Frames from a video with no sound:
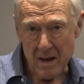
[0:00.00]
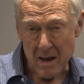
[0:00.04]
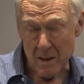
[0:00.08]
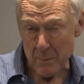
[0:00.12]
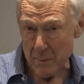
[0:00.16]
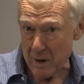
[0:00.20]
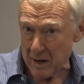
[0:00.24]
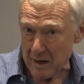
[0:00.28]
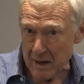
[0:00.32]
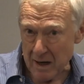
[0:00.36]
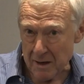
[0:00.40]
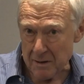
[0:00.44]

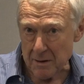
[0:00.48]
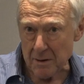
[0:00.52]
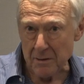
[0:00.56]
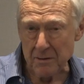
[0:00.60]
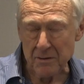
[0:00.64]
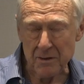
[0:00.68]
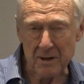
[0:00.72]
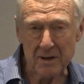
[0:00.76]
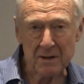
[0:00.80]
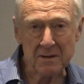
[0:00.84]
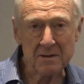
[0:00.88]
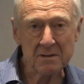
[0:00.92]
Among other
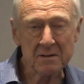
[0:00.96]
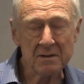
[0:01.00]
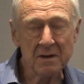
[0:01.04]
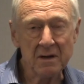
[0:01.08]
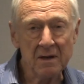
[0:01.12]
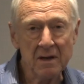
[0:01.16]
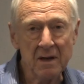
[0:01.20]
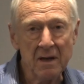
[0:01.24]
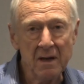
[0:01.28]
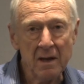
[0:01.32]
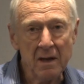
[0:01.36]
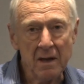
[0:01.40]
things,
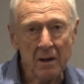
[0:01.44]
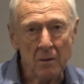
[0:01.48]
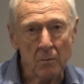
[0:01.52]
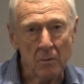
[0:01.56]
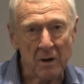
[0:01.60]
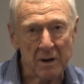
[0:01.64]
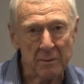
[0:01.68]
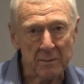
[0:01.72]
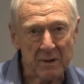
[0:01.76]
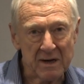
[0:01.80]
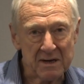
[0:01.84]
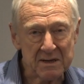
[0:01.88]

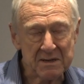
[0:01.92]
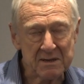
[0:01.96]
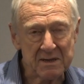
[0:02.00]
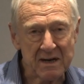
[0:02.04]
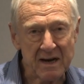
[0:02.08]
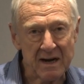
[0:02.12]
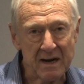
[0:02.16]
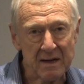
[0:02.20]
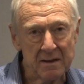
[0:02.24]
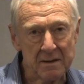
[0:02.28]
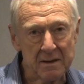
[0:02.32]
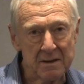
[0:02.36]
one may
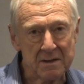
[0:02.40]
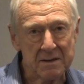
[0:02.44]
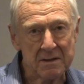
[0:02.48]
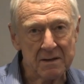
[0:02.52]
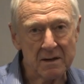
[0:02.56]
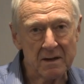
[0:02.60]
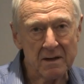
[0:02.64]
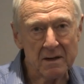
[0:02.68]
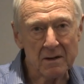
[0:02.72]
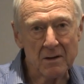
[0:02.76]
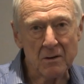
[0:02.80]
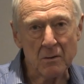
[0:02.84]
say
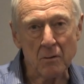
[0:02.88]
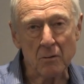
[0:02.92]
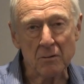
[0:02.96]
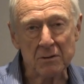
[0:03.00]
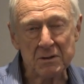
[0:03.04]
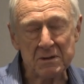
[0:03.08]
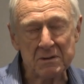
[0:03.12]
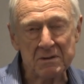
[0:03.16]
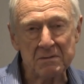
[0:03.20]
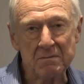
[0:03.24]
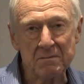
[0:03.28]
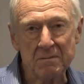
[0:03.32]
that
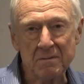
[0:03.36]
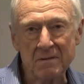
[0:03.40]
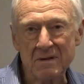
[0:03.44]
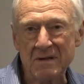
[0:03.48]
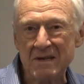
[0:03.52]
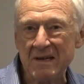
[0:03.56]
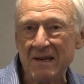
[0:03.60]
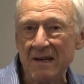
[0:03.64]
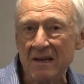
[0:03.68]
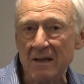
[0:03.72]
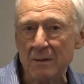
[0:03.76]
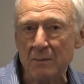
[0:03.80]
courts
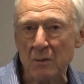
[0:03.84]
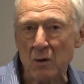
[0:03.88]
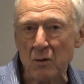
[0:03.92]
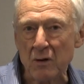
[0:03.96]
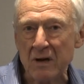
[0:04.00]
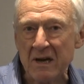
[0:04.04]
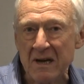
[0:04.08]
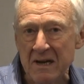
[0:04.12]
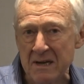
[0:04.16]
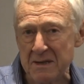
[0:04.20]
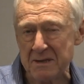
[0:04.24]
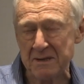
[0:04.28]
deal
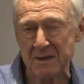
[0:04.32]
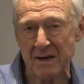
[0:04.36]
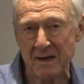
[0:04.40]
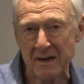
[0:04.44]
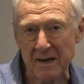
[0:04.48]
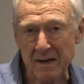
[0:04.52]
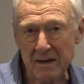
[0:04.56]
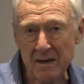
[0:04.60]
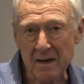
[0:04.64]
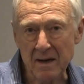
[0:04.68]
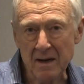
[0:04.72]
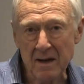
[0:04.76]
more
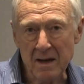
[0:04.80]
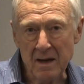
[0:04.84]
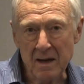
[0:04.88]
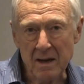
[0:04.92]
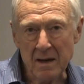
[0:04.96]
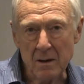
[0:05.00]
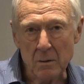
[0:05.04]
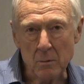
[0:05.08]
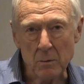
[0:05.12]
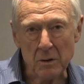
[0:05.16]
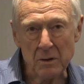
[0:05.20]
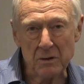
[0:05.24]
easily
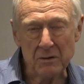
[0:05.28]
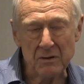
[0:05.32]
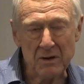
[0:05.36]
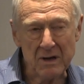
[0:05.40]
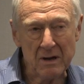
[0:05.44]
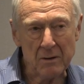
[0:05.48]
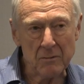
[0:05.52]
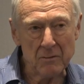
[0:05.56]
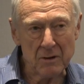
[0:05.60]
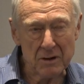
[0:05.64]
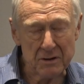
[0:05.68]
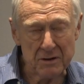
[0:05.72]
with
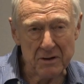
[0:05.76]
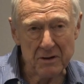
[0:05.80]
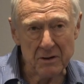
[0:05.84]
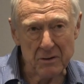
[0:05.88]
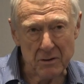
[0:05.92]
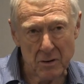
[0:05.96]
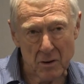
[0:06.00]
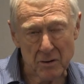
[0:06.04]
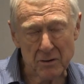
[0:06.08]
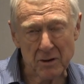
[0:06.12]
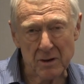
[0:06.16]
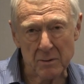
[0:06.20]
the written
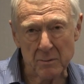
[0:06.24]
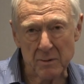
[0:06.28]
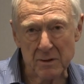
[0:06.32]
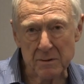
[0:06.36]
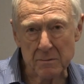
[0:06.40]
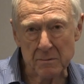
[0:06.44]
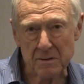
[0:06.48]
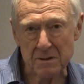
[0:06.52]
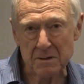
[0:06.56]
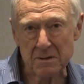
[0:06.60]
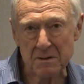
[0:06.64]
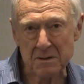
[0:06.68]

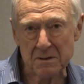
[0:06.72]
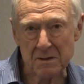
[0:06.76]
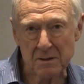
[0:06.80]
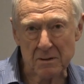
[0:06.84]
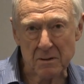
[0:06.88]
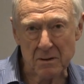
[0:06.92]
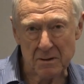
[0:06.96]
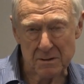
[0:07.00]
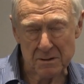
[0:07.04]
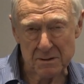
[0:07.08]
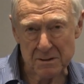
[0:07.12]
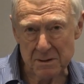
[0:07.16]
document, which is the
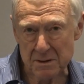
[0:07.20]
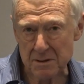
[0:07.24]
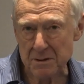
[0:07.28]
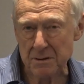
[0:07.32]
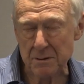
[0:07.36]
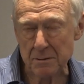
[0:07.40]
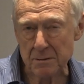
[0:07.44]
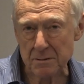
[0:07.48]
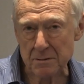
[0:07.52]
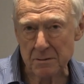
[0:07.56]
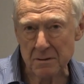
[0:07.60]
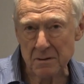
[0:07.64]

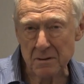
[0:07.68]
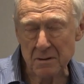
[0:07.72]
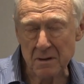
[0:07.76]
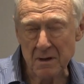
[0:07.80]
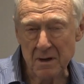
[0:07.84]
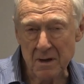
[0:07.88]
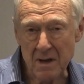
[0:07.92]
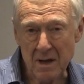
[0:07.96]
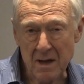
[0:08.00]
Constitution,